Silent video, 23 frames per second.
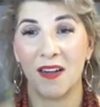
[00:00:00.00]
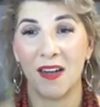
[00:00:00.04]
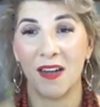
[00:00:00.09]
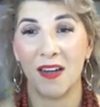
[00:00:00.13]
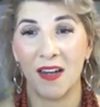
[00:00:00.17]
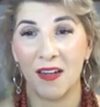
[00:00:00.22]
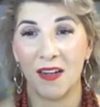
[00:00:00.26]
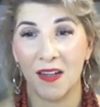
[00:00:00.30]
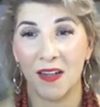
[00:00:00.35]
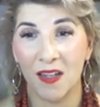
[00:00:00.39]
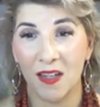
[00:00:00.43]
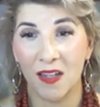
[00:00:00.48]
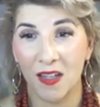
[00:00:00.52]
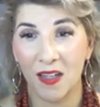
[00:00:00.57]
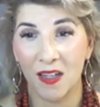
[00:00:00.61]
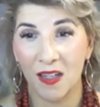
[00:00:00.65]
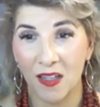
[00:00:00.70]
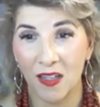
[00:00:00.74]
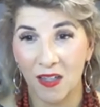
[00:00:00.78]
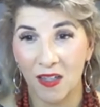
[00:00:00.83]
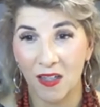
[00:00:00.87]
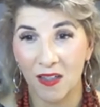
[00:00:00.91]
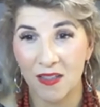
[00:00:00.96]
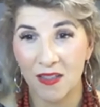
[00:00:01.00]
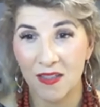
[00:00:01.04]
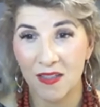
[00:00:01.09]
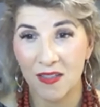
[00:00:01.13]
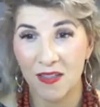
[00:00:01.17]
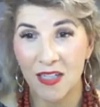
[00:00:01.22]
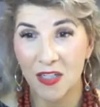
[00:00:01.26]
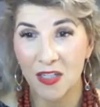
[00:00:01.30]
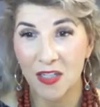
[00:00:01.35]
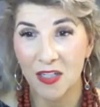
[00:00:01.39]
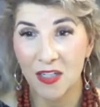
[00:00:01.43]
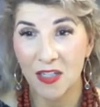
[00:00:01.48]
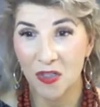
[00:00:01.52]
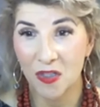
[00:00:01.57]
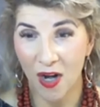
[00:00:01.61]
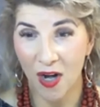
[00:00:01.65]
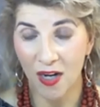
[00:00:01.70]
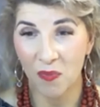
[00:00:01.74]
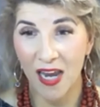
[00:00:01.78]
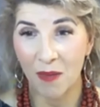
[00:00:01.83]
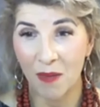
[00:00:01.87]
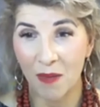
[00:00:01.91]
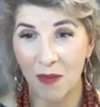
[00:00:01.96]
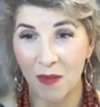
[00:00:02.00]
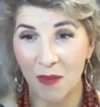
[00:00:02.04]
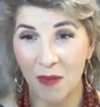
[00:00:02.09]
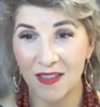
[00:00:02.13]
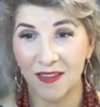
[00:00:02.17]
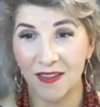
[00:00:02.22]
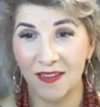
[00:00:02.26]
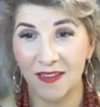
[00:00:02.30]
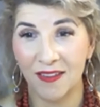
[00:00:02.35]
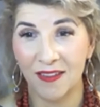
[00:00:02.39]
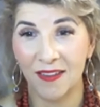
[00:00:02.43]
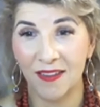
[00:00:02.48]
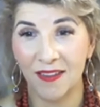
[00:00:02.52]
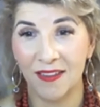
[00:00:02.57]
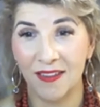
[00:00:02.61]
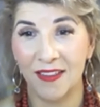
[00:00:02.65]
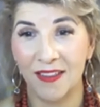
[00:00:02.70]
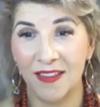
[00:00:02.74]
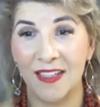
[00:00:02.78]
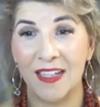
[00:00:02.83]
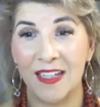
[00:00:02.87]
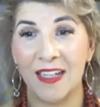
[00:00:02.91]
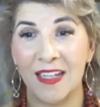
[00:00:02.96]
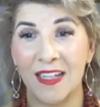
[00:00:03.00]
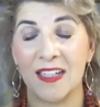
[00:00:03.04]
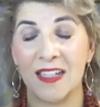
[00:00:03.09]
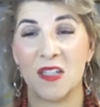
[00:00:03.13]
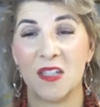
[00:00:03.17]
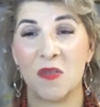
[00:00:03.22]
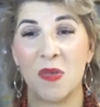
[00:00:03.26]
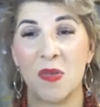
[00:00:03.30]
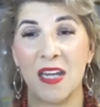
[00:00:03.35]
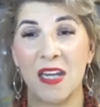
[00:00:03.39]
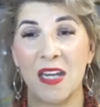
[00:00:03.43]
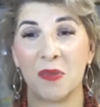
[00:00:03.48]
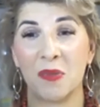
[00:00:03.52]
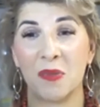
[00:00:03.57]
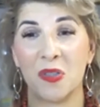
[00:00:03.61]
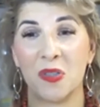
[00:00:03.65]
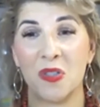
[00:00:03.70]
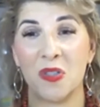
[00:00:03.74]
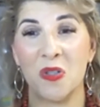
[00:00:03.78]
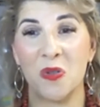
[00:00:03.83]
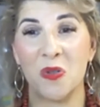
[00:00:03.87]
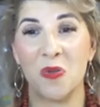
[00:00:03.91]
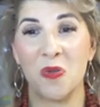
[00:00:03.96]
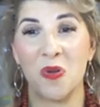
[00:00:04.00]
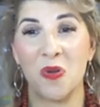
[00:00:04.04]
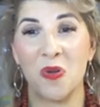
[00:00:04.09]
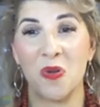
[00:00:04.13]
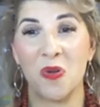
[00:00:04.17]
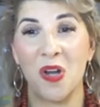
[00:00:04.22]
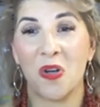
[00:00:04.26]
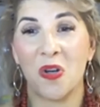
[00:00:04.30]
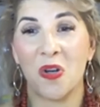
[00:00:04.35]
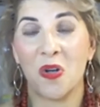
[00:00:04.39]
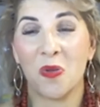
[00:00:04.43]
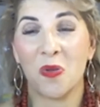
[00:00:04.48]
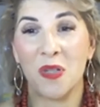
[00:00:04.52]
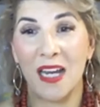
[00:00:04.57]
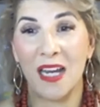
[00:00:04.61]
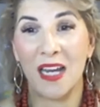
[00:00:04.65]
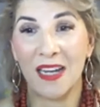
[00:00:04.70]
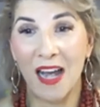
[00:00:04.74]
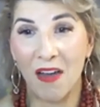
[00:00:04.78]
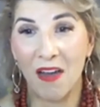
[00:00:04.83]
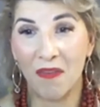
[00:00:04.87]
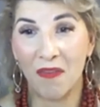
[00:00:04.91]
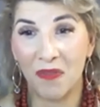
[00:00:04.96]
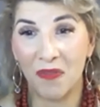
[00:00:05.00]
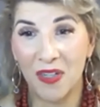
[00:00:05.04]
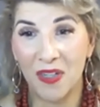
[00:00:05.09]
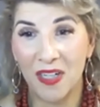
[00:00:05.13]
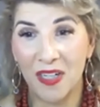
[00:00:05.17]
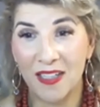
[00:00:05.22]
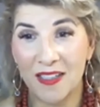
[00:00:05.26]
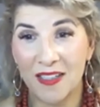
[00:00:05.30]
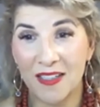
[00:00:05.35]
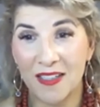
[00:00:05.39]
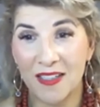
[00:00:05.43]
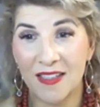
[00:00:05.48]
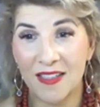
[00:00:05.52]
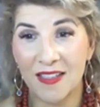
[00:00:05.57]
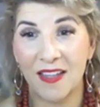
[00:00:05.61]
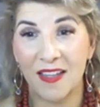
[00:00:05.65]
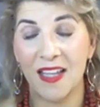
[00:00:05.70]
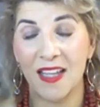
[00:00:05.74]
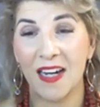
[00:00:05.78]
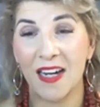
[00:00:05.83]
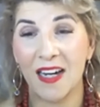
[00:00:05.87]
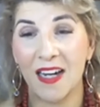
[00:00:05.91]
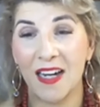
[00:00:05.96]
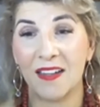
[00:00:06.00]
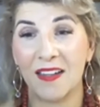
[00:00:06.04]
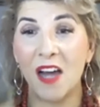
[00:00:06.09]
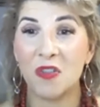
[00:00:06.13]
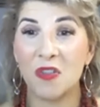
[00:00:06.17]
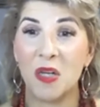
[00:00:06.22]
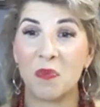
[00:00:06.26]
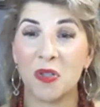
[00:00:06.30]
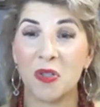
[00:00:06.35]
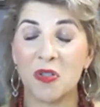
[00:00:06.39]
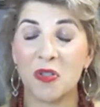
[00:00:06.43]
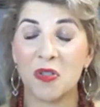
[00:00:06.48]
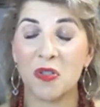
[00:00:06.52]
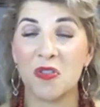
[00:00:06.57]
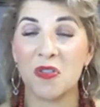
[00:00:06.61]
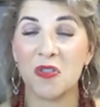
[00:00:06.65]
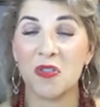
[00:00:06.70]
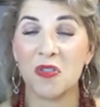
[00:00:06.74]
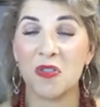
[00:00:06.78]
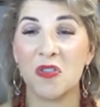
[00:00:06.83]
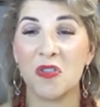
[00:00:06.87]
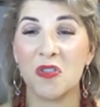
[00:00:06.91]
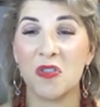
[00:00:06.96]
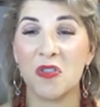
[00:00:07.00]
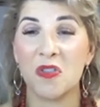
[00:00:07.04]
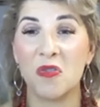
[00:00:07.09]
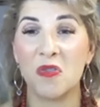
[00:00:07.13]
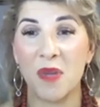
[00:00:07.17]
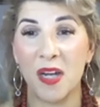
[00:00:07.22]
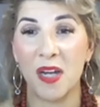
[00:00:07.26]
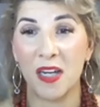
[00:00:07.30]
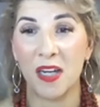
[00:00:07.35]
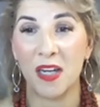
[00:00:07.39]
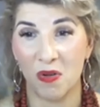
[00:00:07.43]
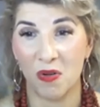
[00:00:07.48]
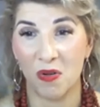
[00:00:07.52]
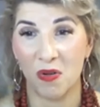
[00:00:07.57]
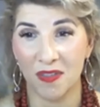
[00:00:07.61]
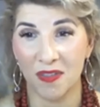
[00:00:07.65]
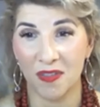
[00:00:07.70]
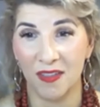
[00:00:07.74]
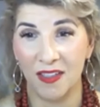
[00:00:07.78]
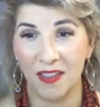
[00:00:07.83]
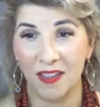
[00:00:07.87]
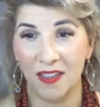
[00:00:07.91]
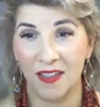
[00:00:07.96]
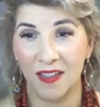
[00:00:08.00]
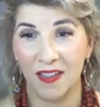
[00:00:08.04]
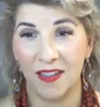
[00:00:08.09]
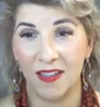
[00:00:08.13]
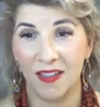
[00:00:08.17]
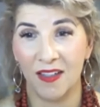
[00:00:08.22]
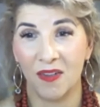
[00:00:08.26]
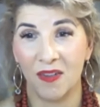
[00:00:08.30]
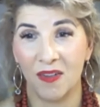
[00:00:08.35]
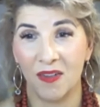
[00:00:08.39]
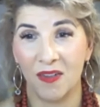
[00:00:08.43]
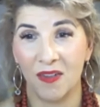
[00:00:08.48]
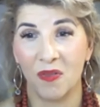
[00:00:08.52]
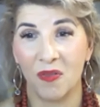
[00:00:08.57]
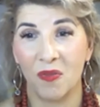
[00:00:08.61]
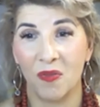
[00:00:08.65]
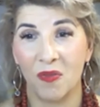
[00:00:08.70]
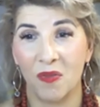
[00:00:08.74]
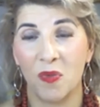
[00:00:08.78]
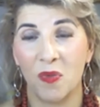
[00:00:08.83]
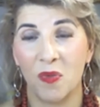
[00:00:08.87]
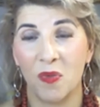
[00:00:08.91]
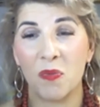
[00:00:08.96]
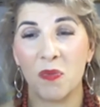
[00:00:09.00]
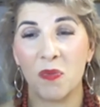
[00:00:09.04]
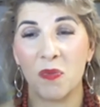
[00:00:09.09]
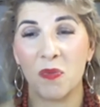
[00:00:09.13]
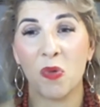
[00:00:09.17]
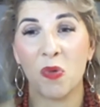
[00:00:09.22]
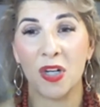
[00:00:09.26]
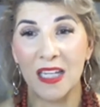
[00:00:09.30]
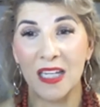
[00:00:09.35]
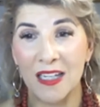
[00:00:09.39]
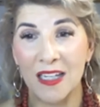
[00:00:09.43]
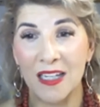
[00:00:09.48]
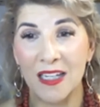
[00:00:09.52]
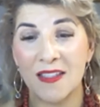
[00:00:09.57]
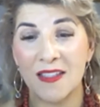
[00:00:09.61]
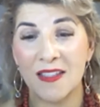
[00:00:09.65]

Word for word: stay strong in my habits, to be able to create confidence that allows me to pursue my goals with more ease and with more passion.